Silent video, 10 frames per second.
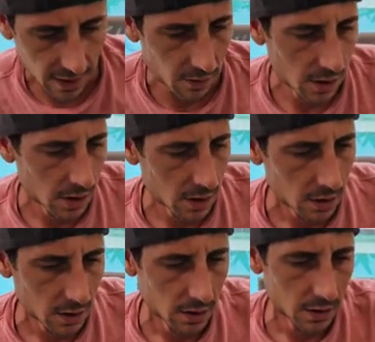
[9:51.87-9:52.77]
now.
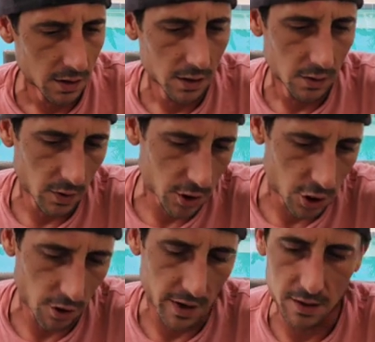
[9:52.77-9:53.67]
What a
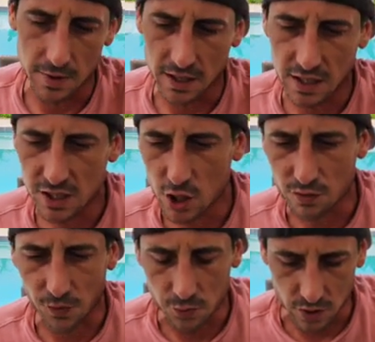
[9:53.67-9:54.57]
turnaround, man. It's
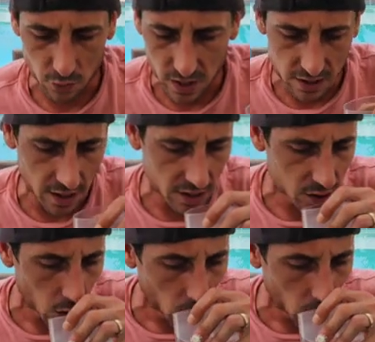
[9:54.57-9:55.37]
just fun when you win, guys.